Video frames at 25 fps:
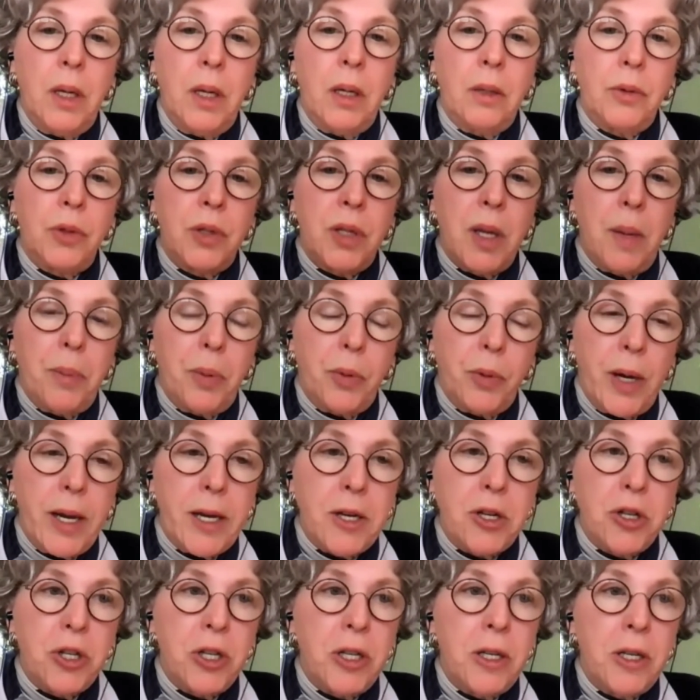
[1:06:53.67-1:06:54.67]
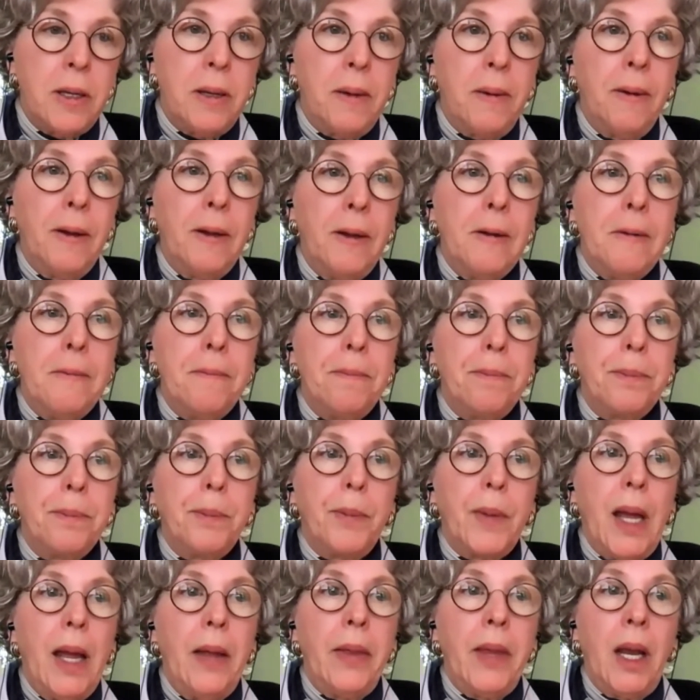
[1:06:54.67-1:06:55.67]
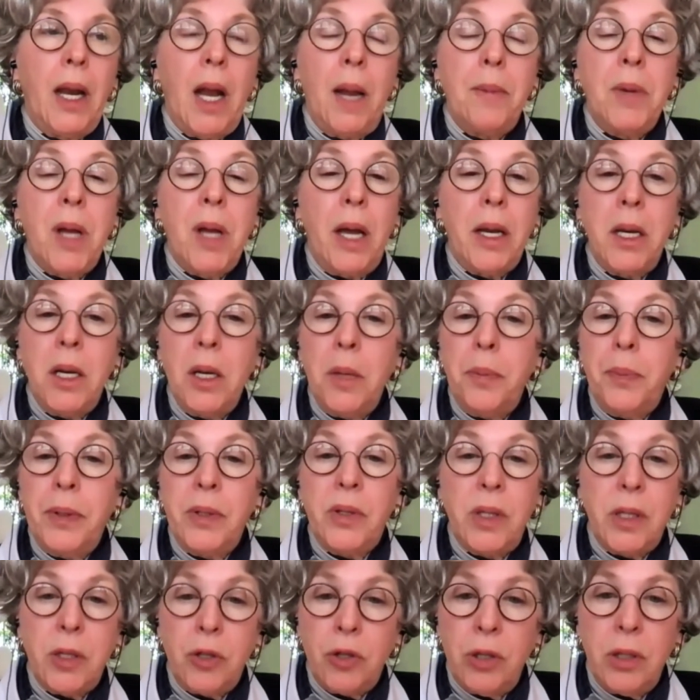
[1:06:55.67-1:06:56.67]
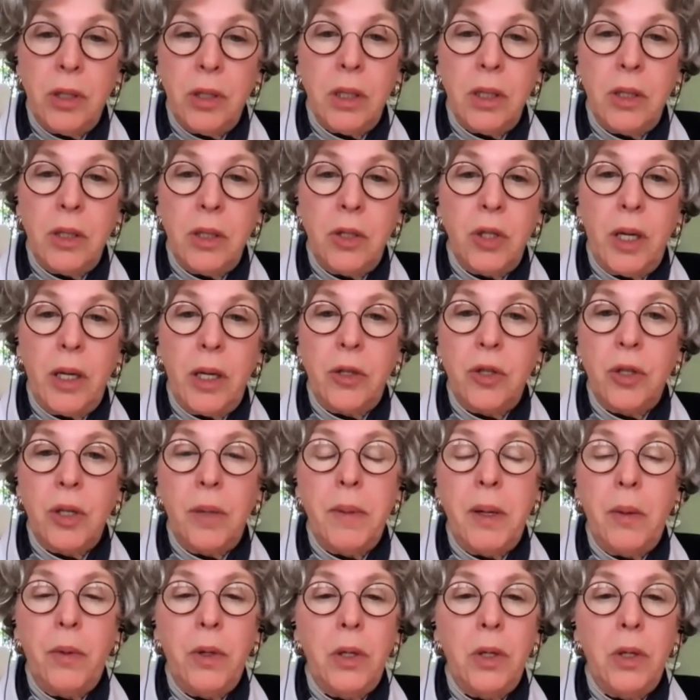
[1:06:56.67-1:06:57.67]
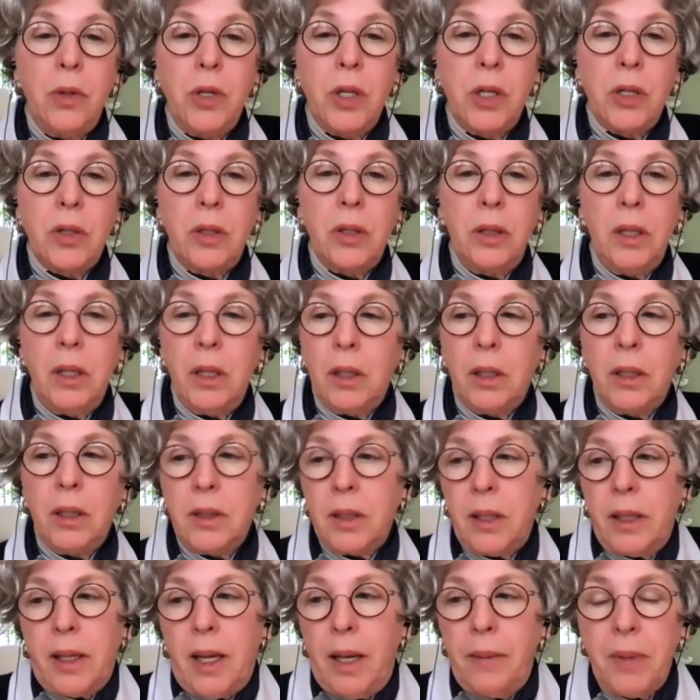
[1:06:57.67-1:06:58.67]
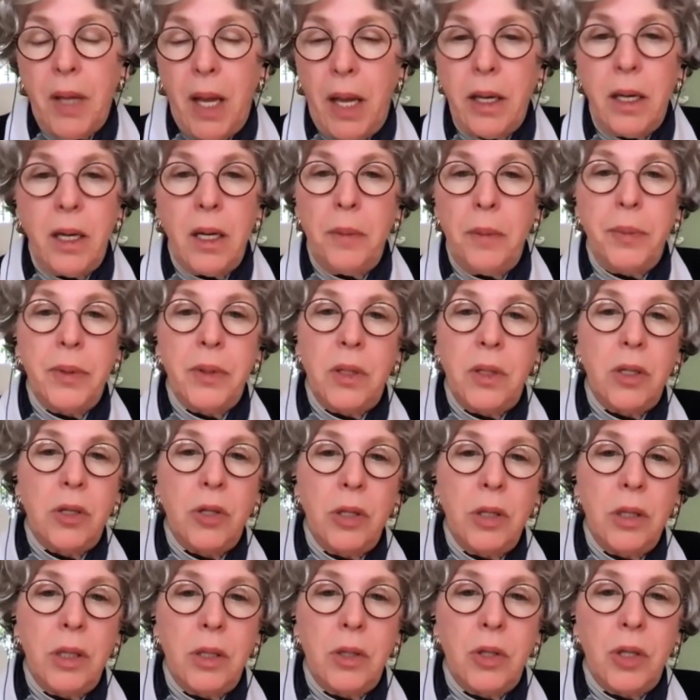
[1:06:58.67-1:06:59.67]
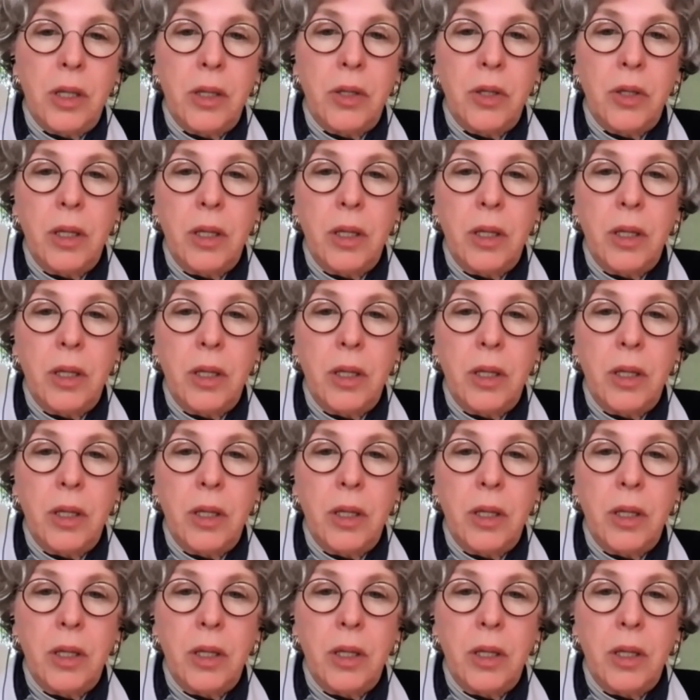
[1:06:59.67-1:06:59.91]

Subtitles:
separation, and that I'm not in a position to judge. I mean, when you just look, it's like I'm not in a position to judge